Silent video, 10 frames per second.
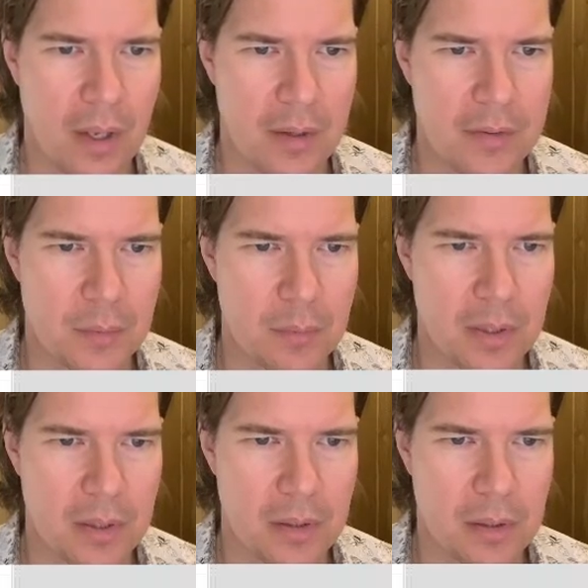so we'll
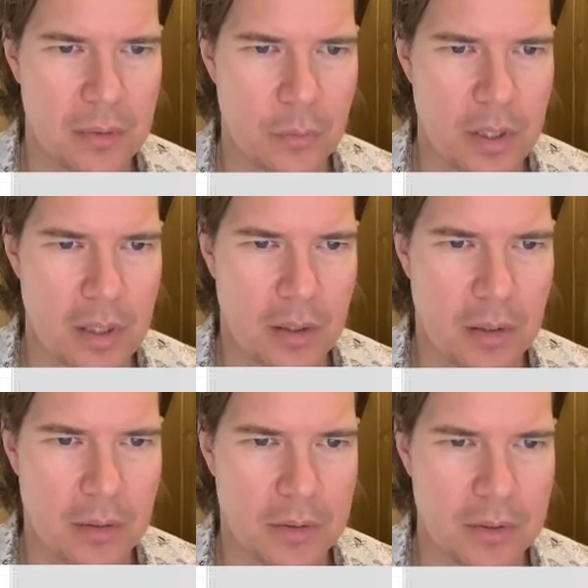make a little tweak here
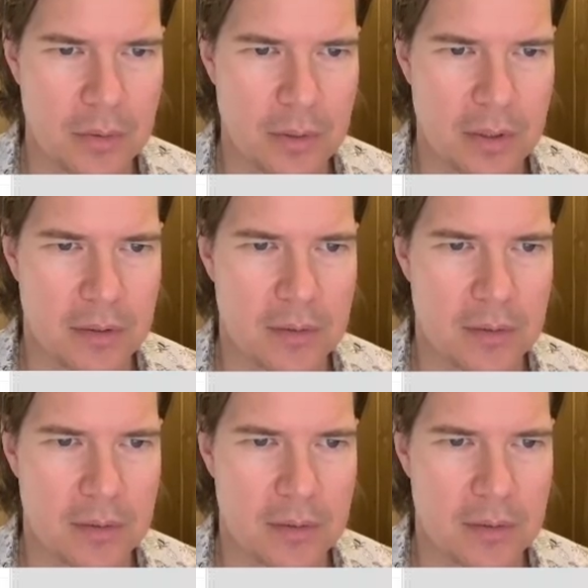just so we can.